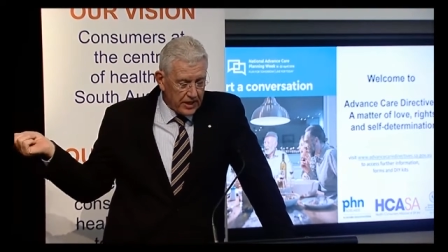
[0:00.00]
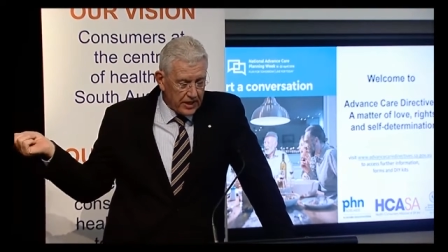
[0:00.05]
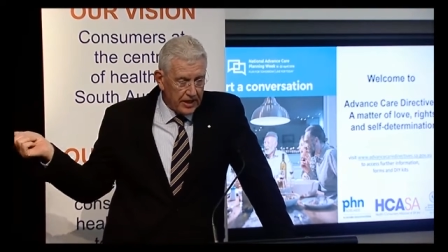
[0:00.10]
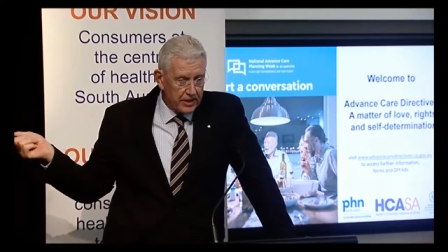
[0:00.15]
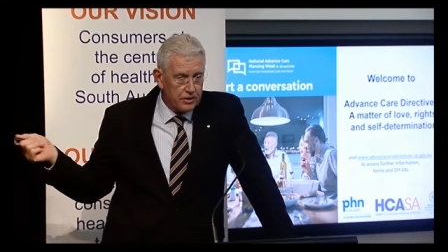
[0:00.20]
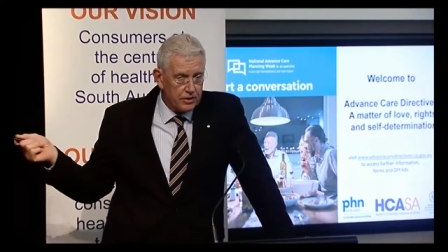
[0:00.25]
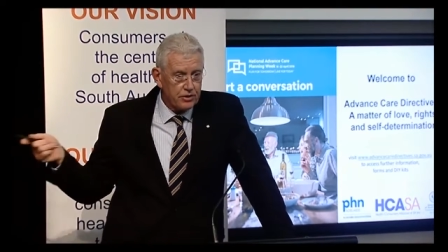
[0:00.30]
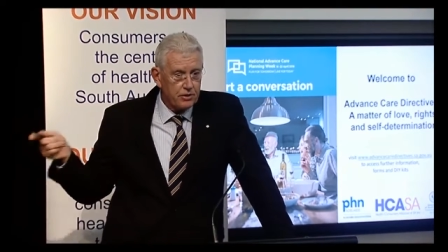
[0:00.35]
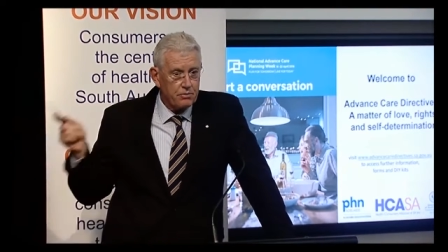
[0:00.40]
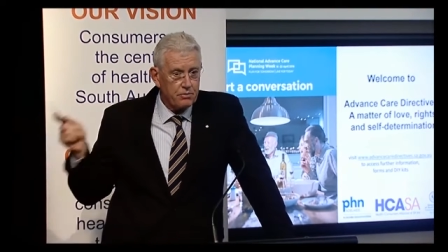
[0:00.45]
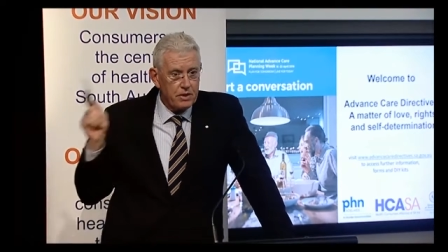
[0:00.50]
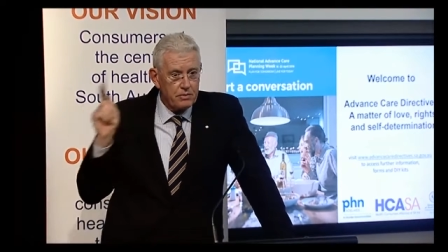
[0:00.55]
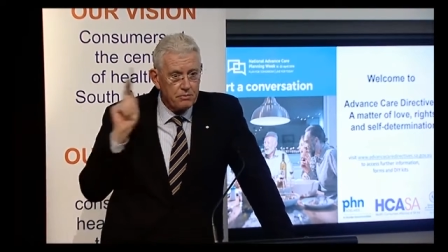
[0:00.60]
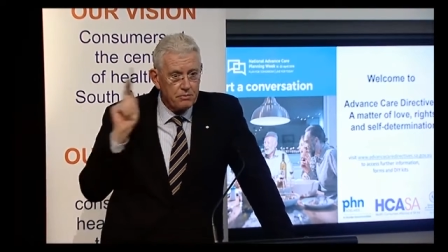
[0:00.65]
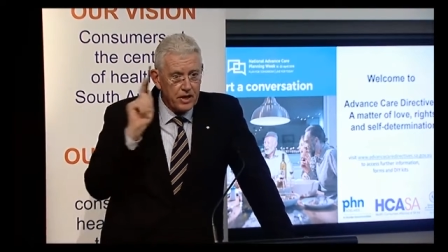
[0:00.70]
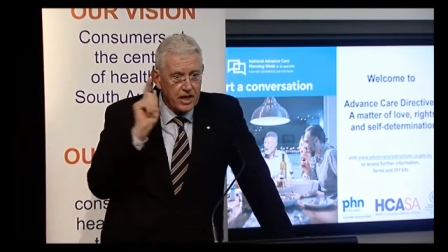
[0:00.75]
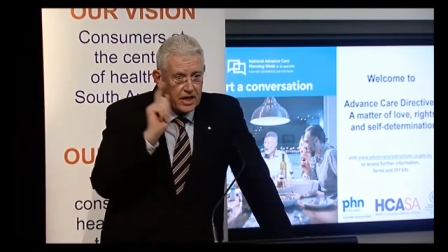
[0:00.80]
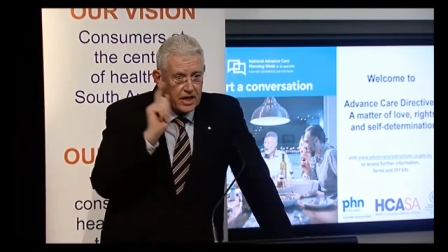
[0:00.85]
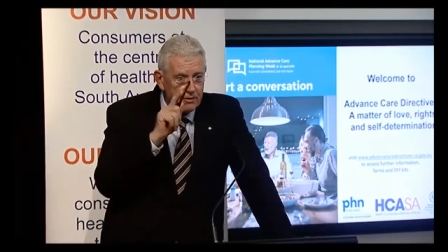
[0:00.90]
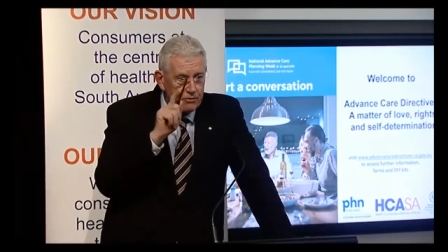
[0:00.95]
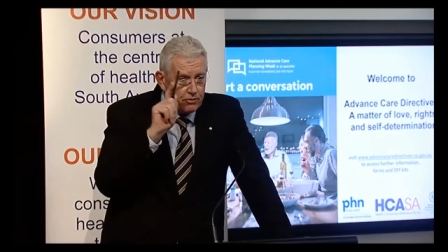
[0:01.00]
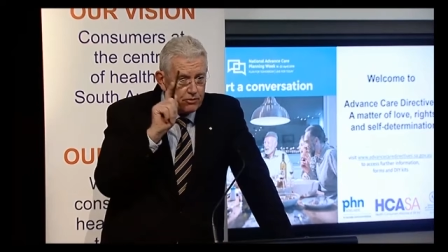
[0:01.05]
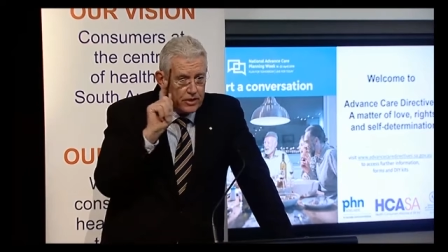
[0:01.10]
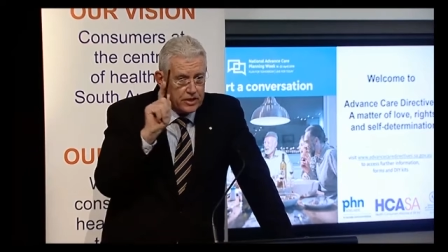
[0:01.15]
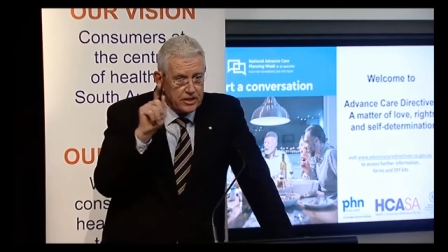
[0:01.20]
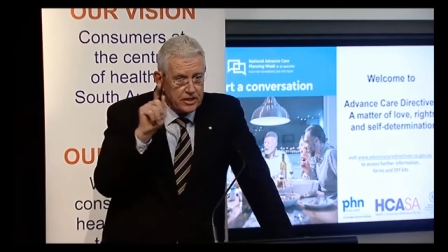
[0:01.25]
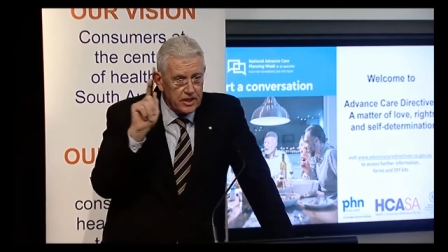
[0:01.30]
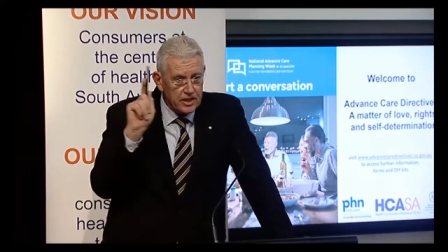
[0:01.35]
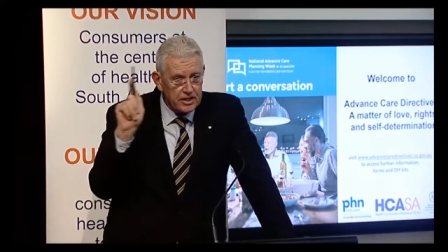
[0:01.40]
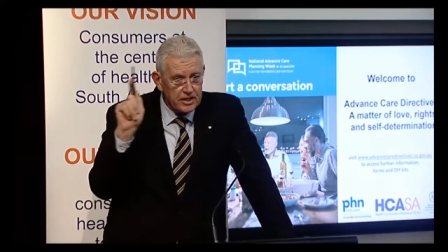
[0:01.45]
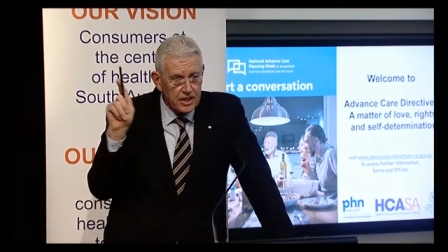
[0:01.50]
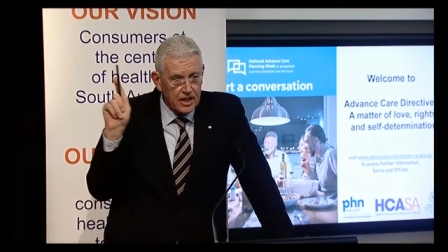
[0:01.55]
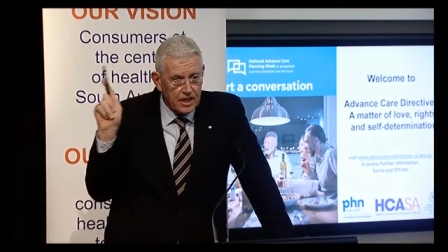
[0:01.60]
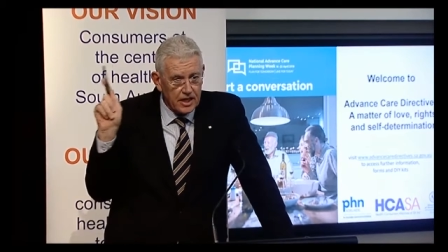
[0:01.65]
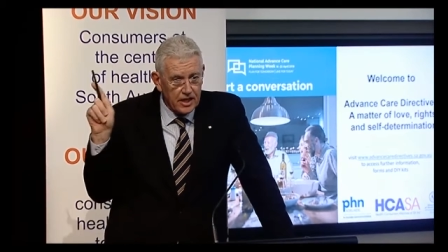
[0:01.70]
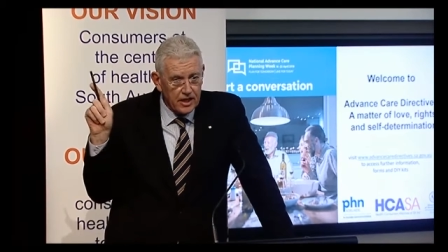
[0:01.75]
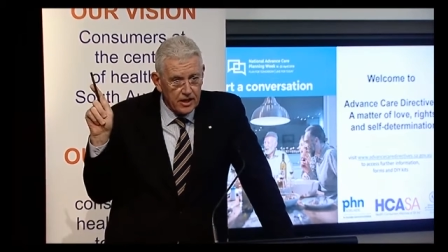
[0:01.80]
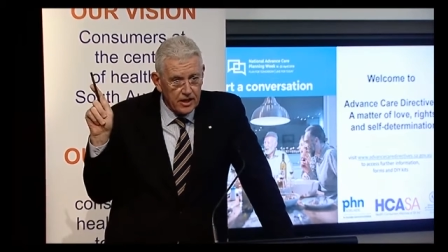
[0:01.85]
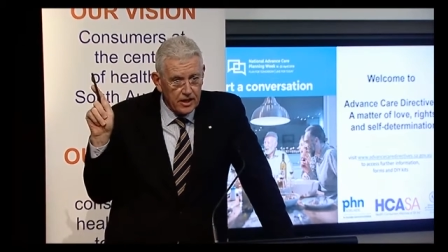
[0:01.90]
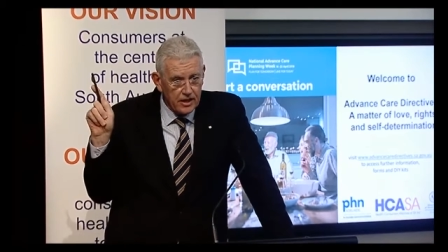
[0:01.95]
He could remember every
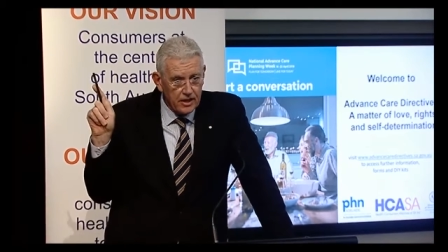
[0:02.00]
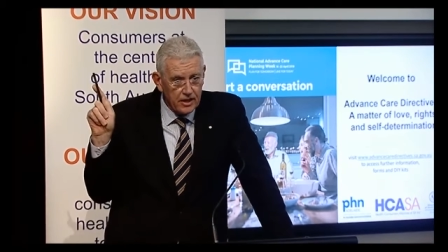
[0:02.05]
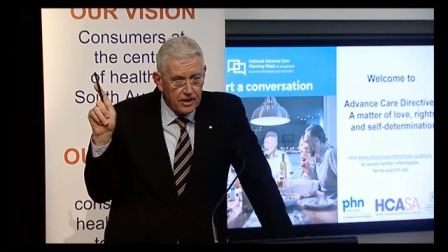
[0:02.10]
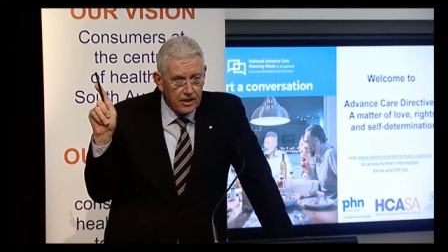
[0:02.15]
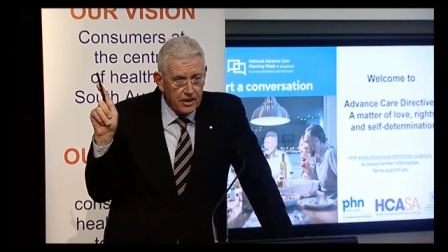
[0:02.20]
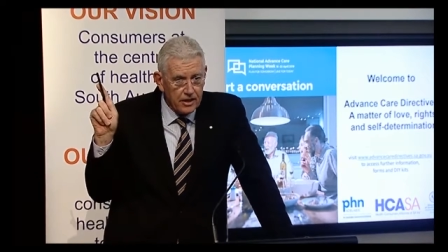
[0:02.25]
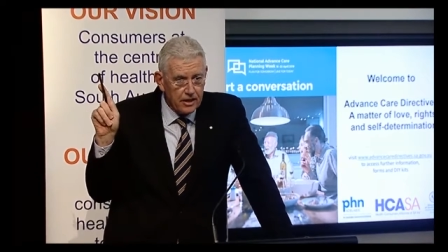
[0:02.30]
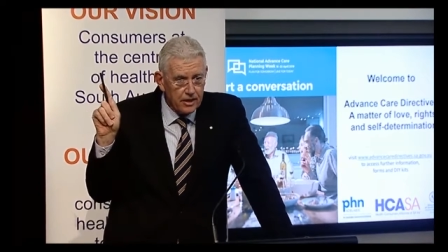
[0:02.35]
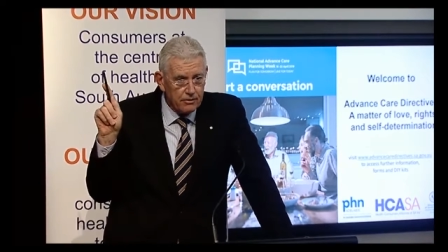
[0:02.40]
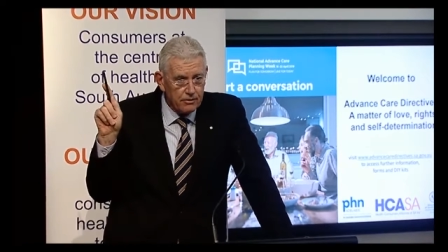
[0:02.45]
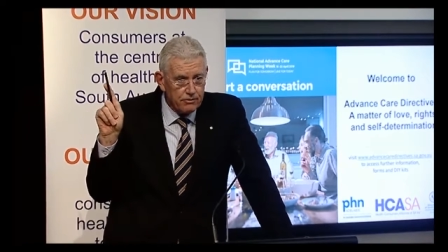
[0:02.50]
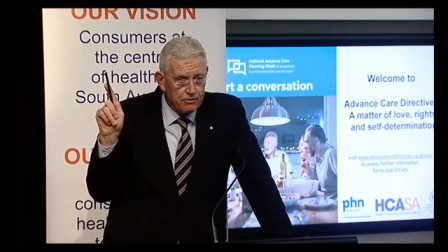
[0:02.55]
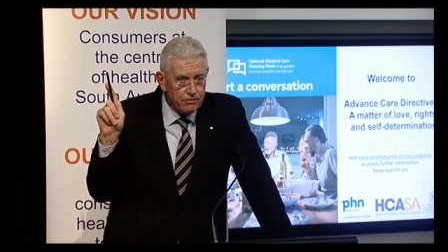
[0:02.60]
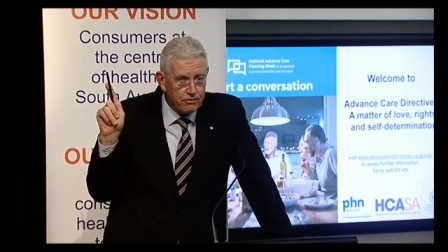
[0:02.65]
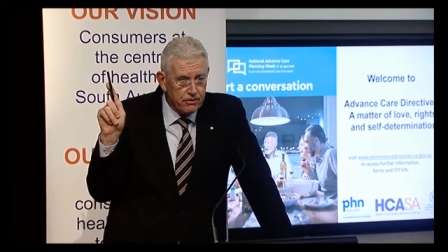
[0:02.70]
detail of